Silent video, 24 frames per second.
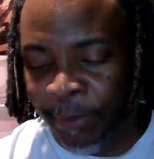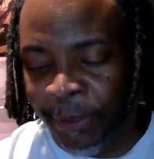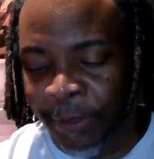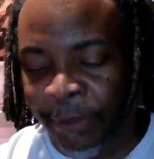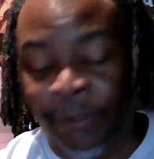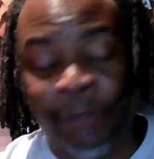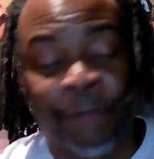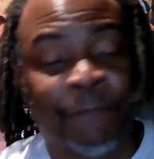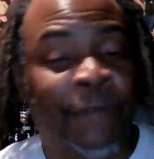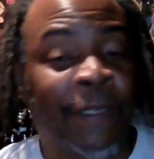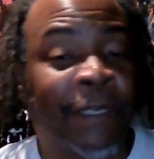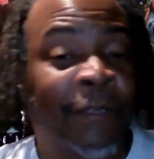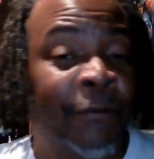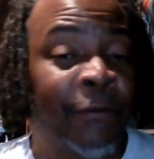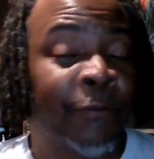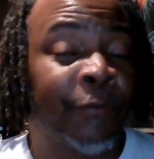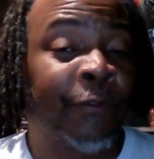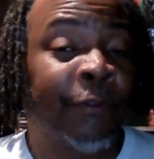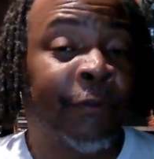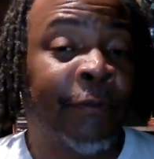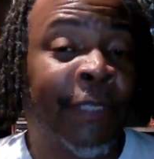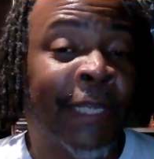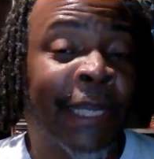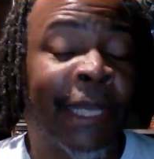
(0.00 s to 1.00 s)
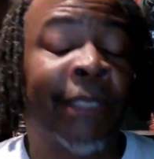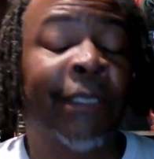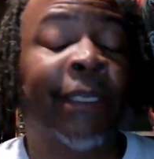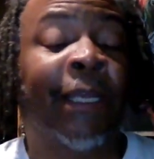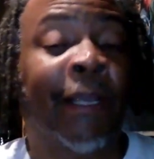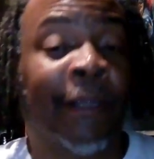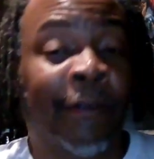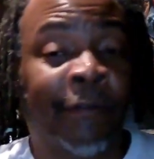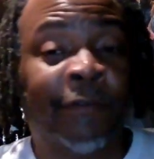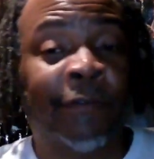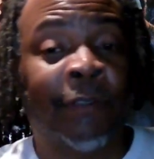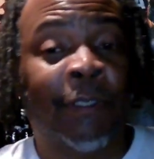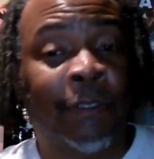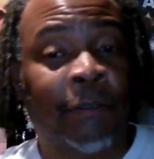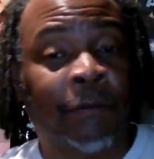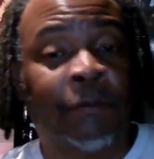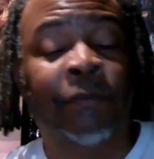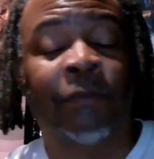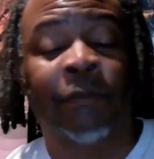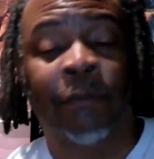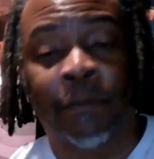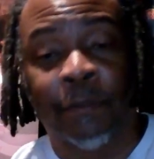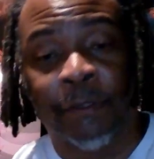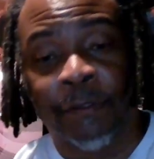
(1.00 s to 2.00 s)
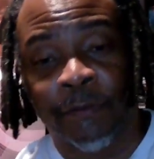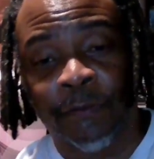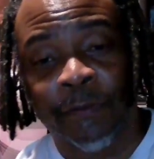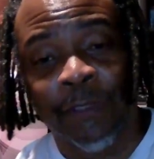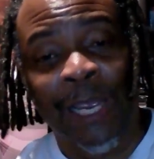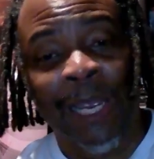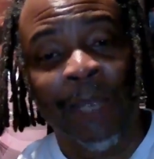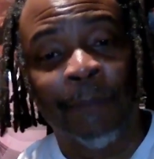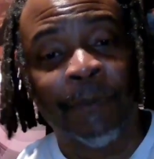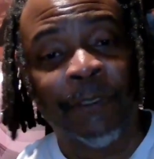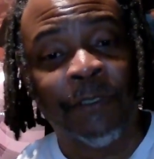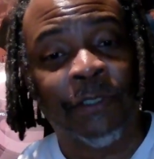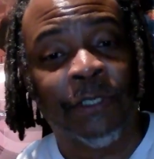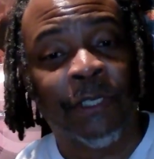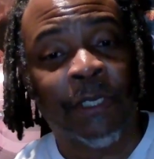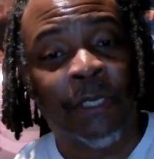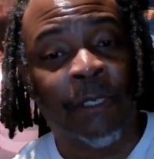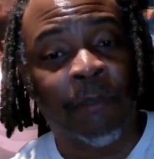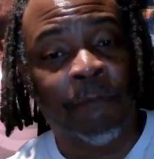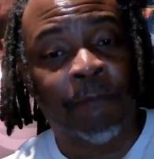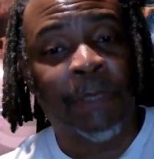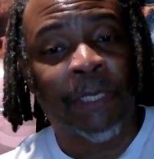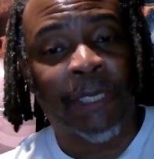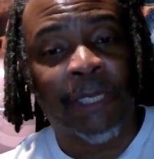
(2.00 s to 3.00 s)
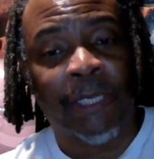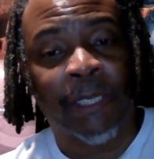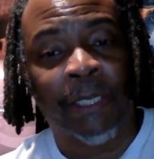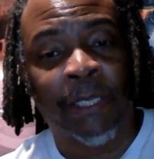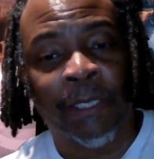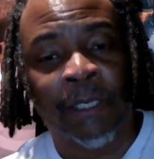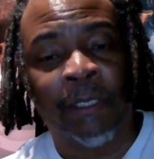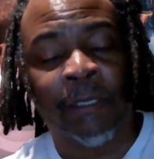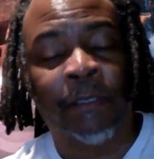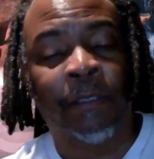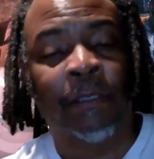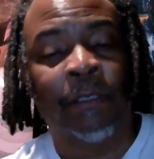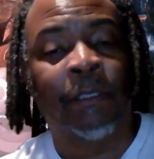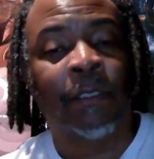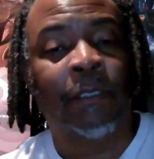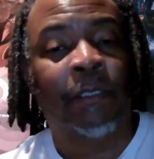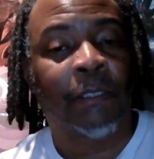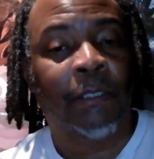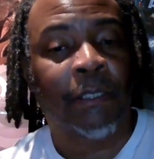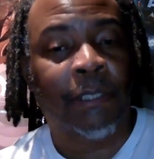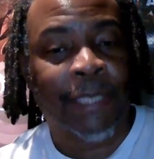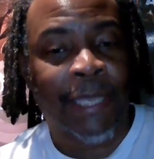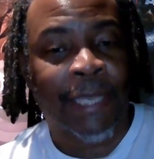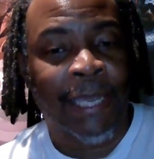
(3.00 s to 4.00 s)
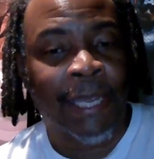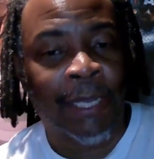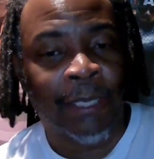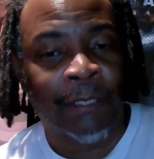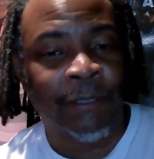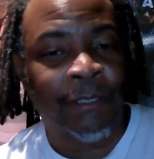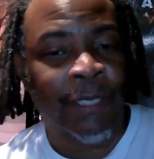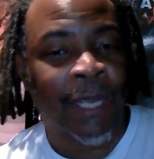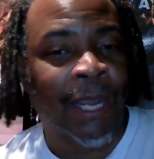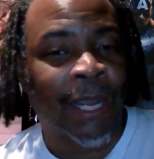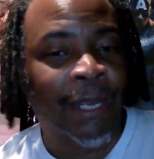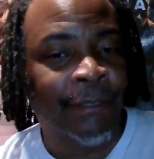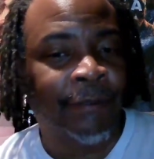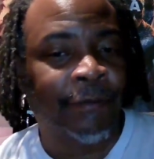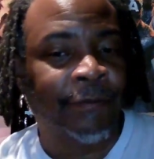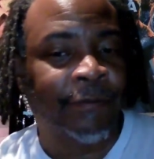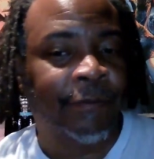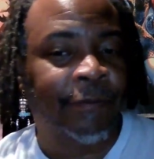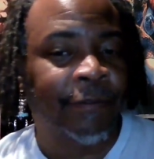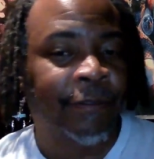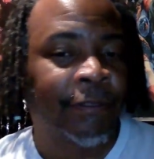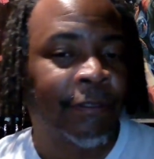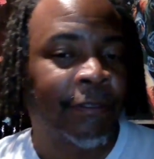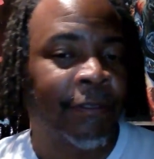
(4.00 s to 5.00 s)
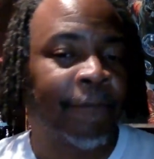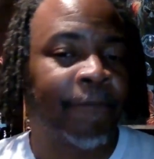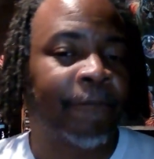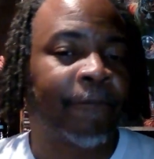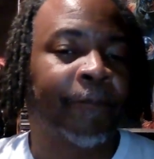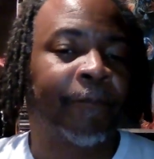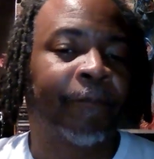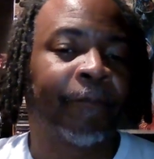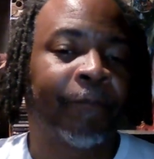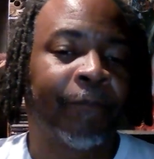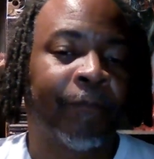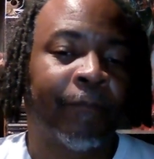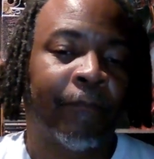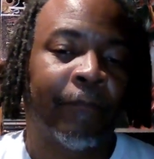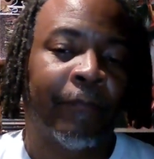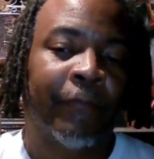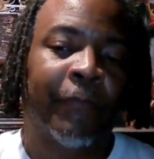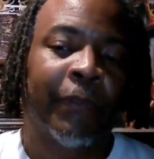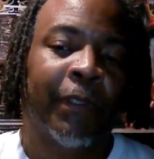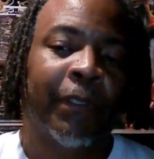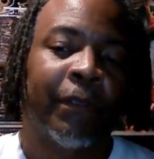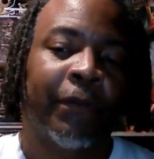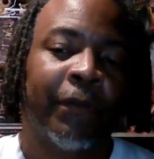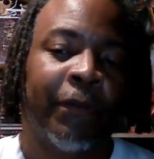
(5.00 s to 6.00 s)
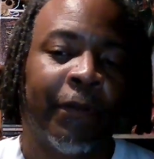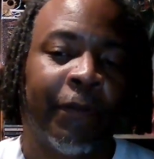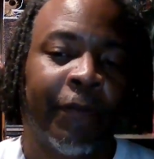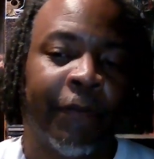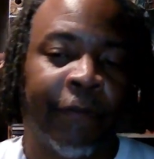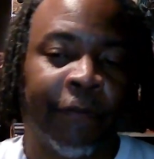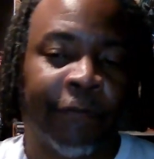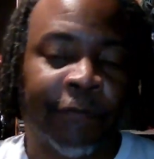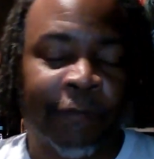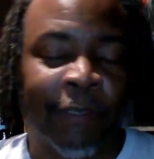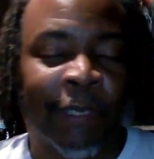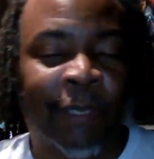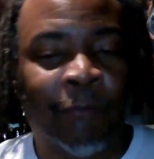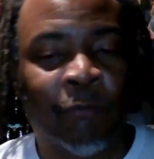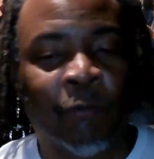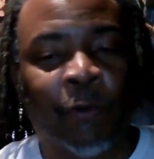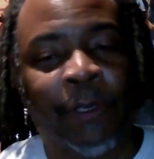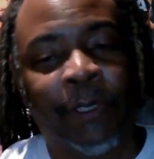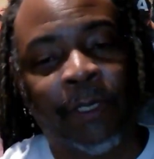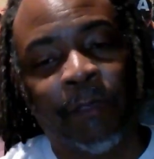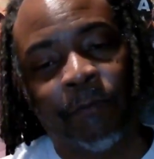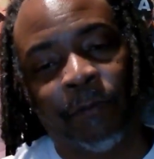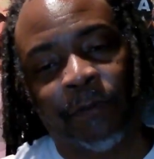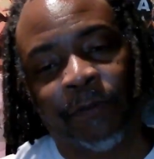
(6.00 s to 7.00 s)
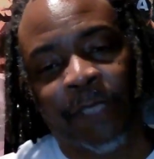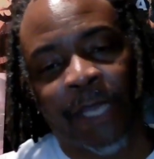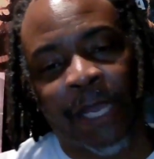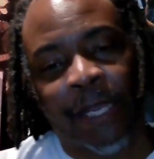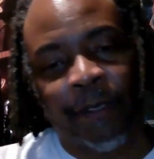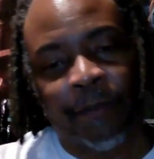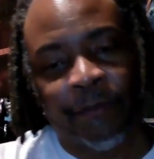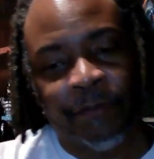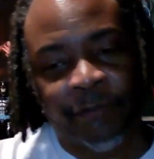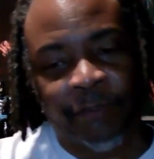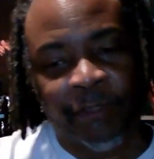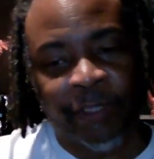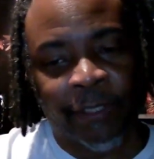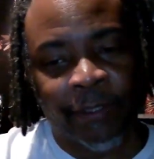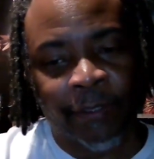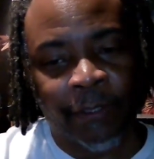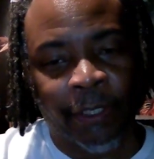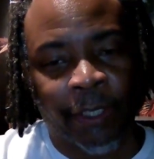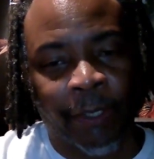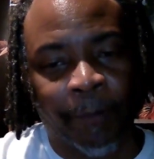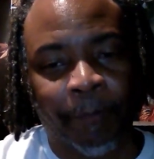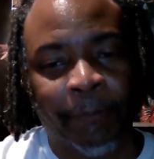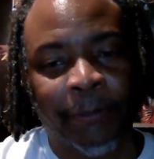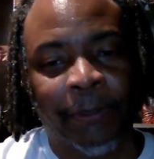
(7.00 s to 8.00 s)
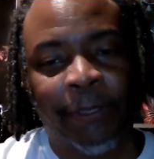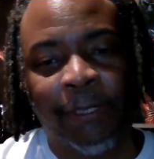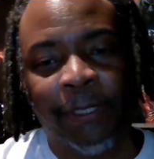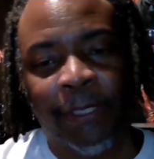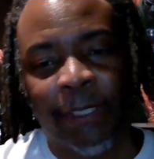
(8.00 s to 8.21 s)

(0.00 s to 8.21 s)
But if they don't do that, like I said, to establish him in Kang Dynasty the same way he was kind of set up